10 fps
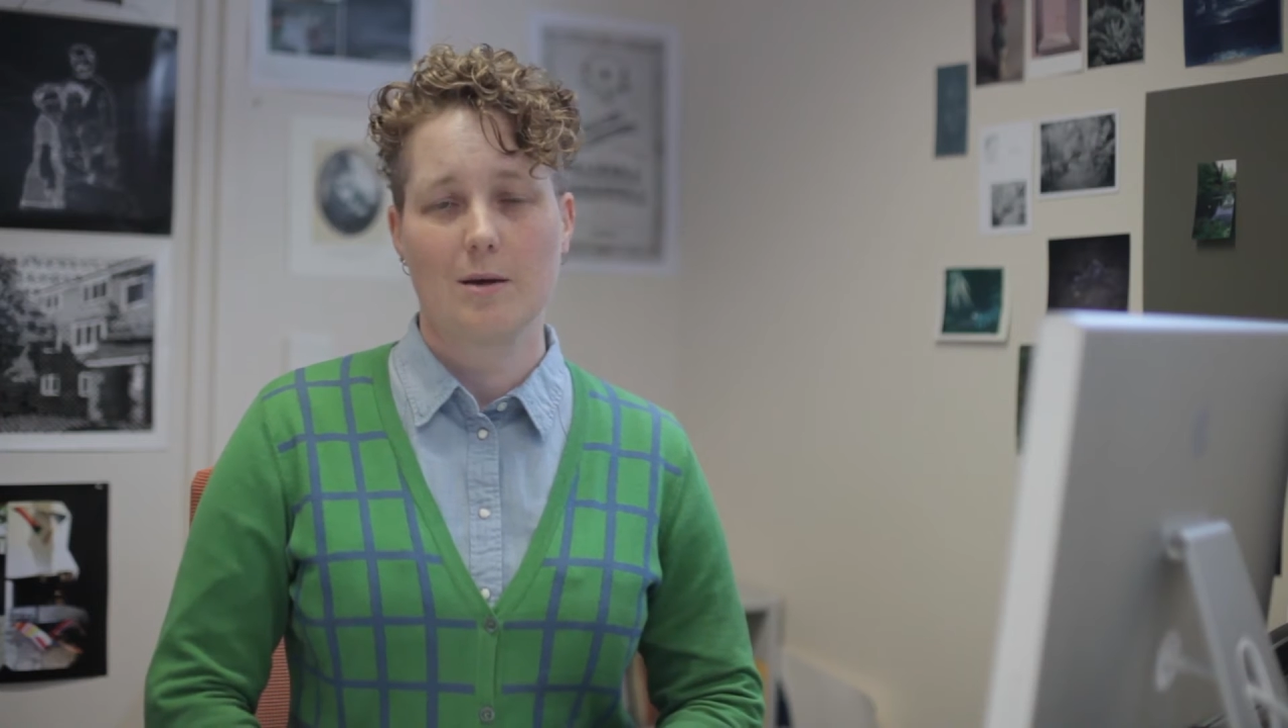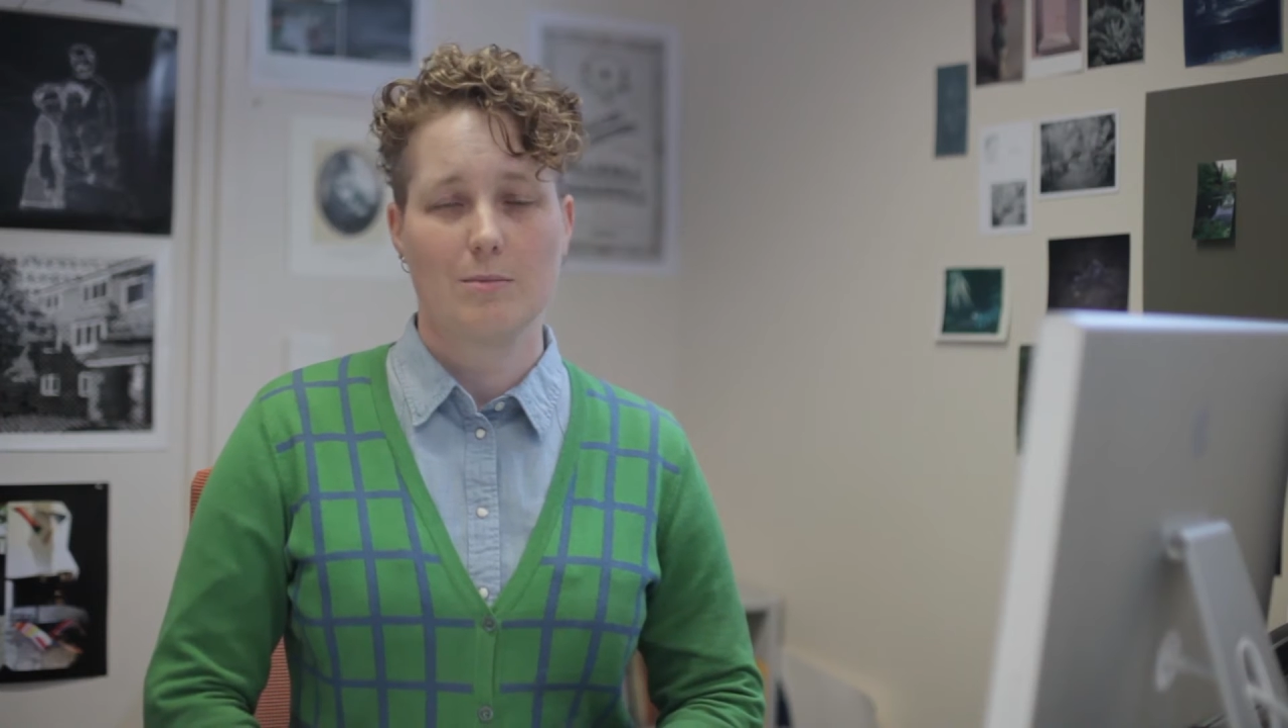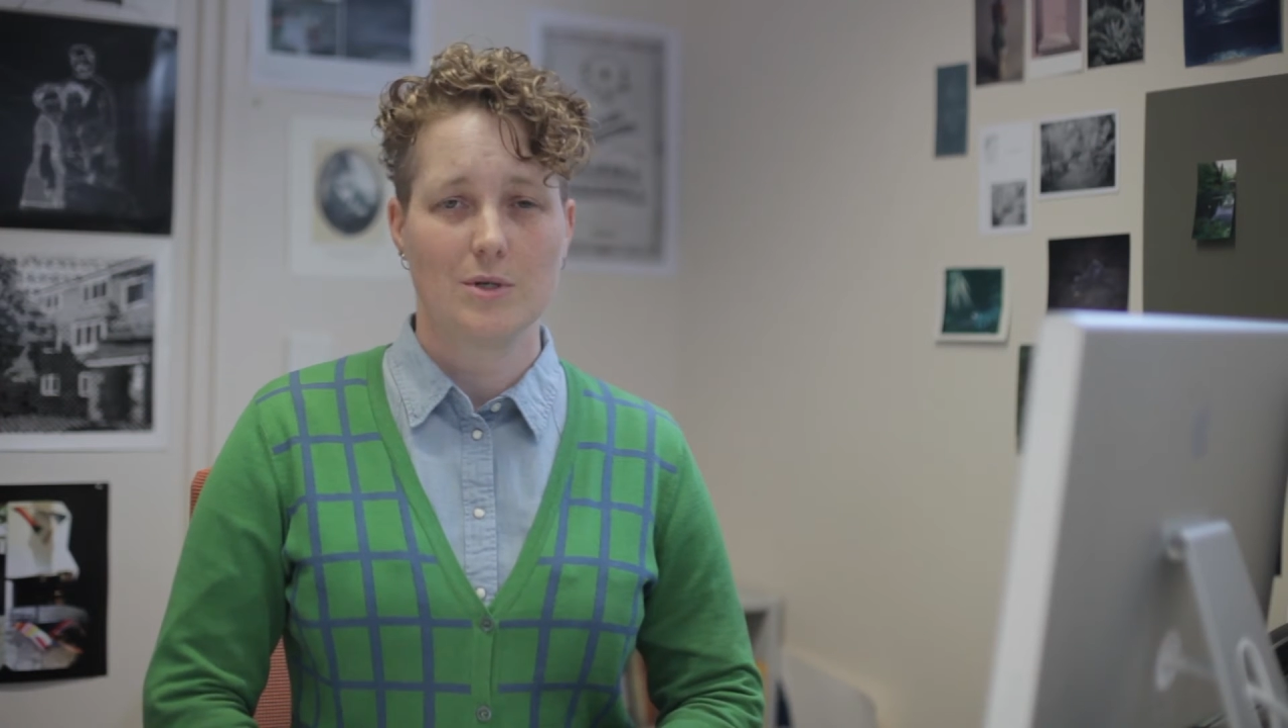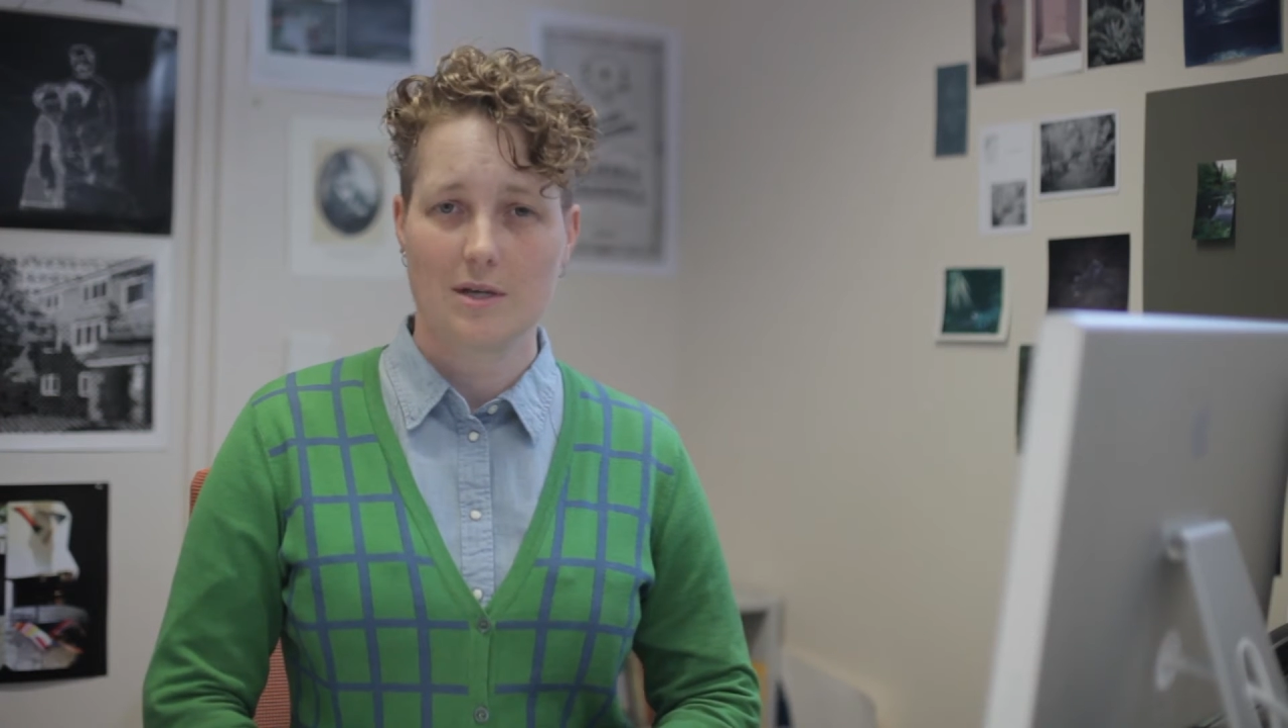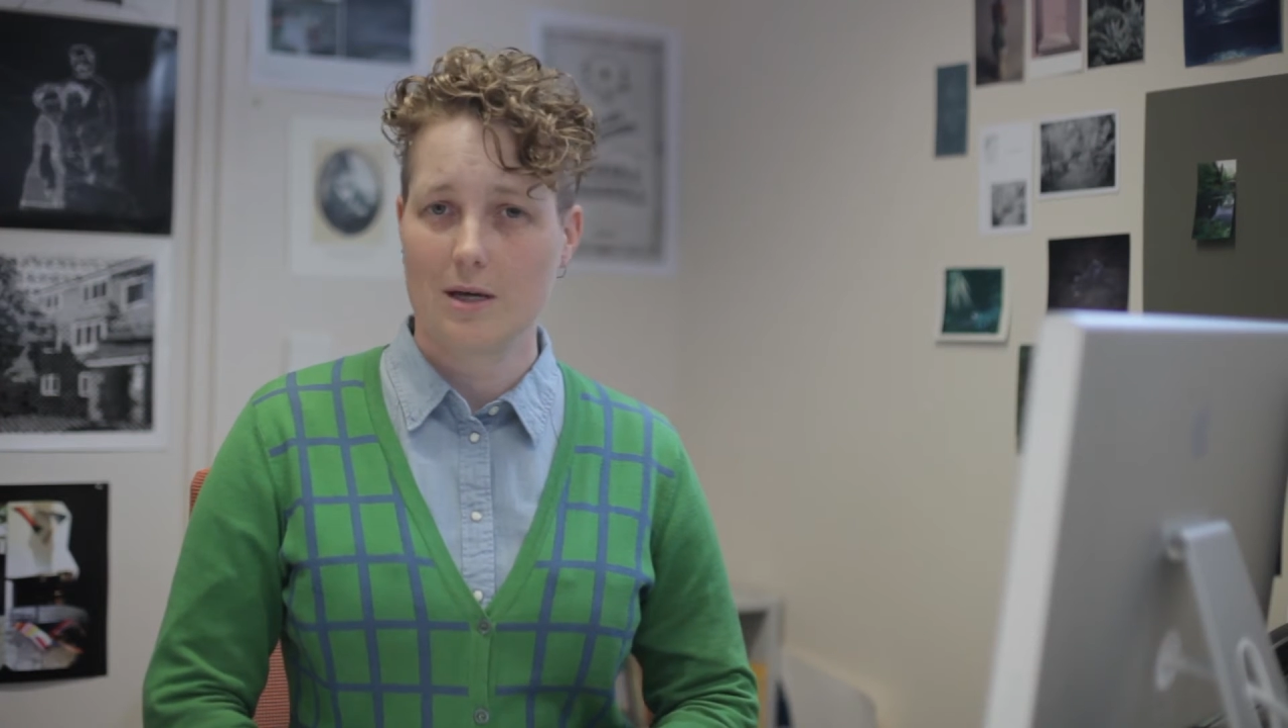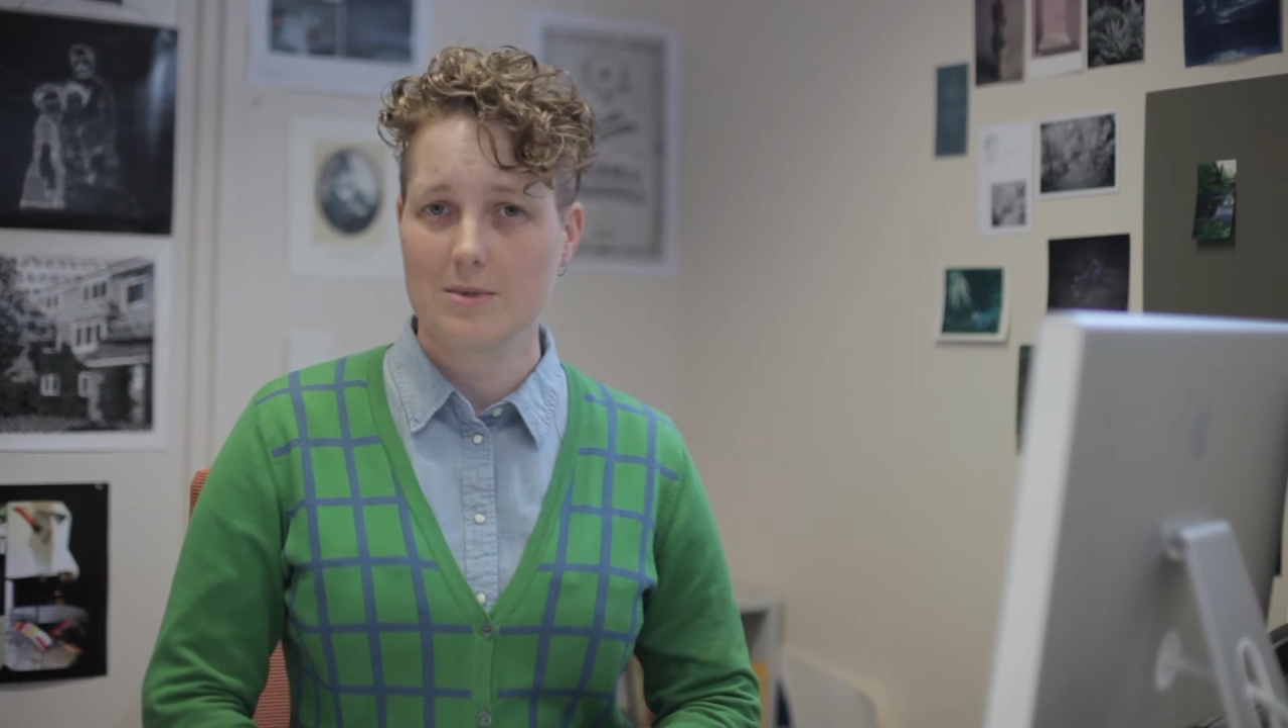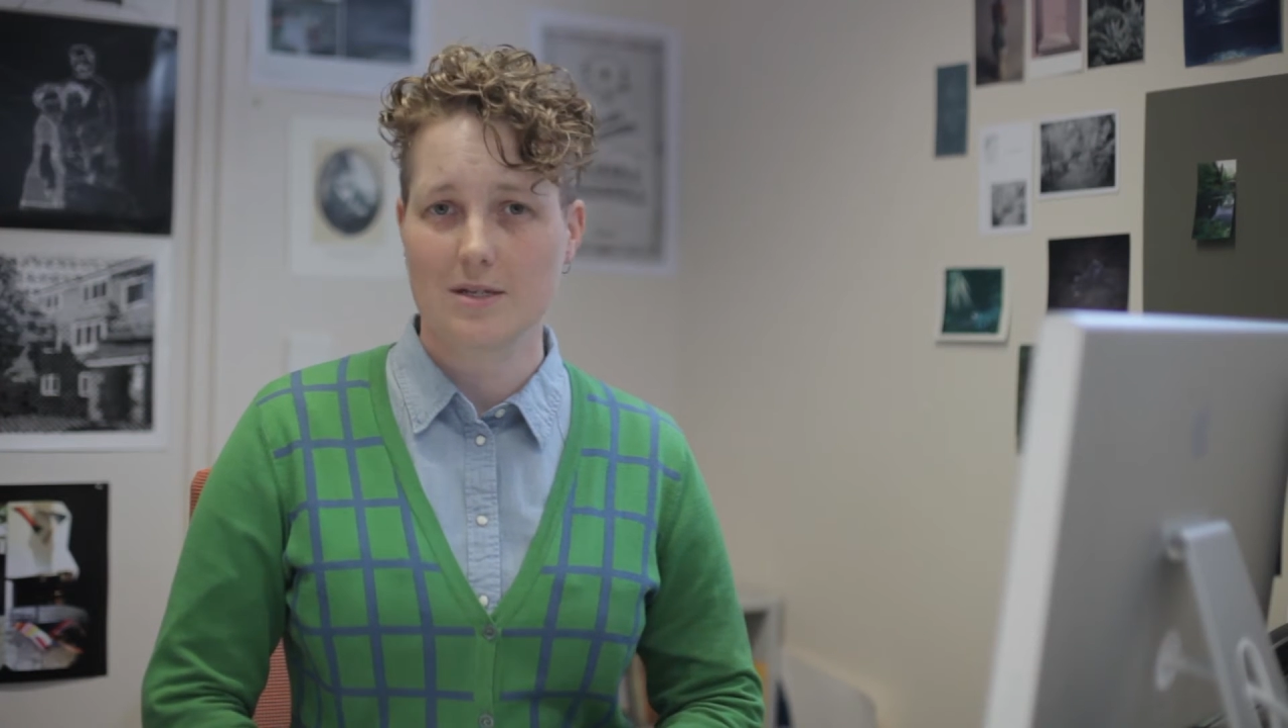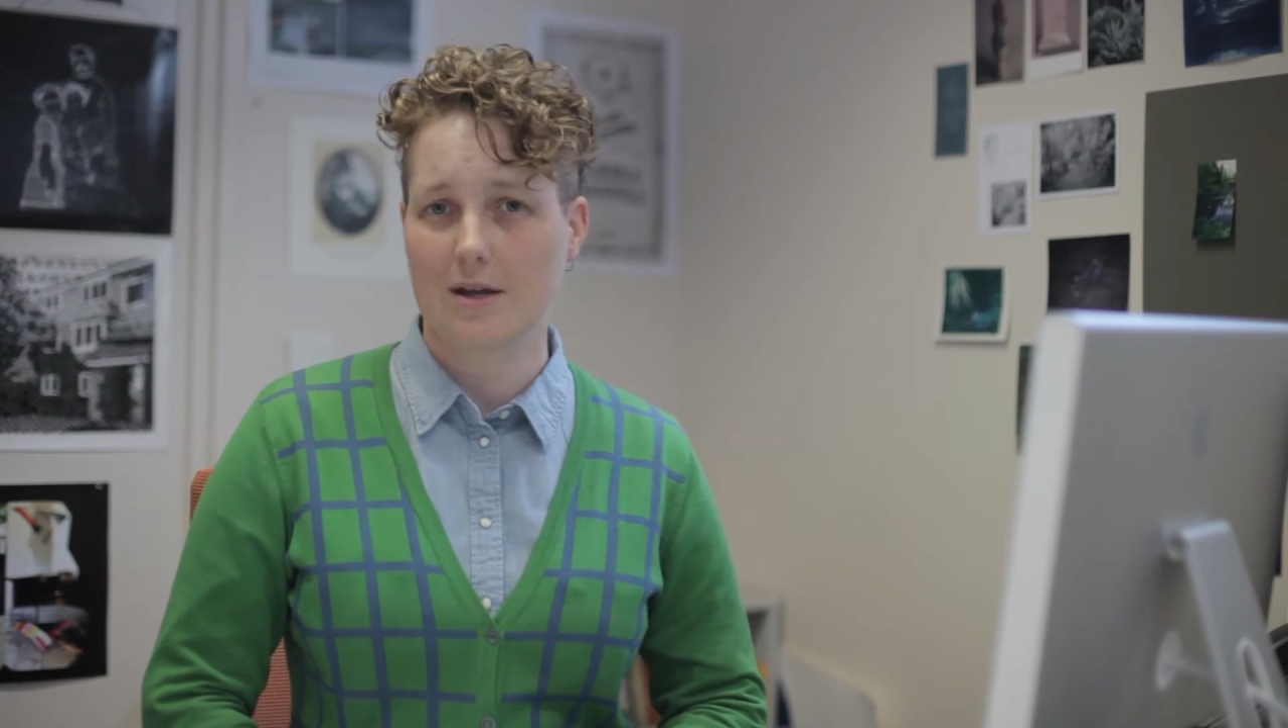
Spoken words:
museums and